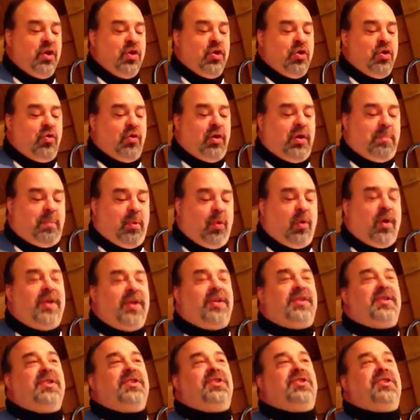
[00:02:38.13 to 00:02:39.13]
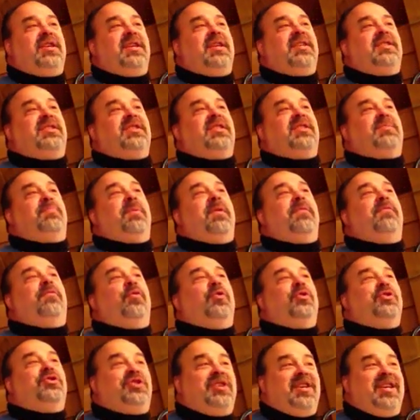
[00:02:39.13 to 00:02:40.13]
who would point to Jesus
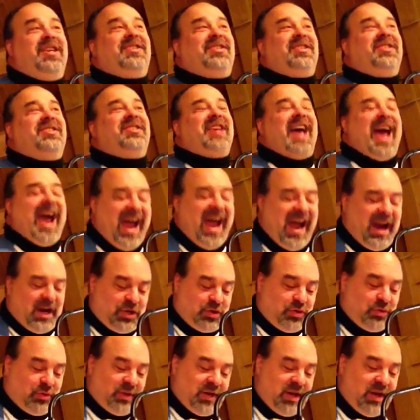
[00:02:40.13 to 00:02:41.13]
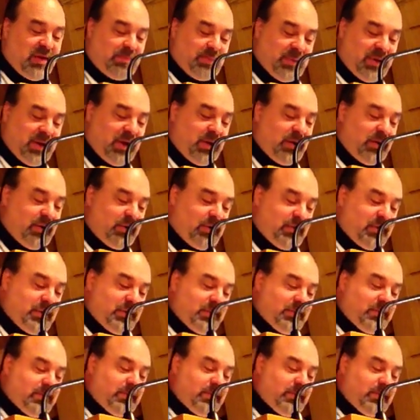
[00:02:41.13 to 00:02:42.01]
before Jesus actually appeared.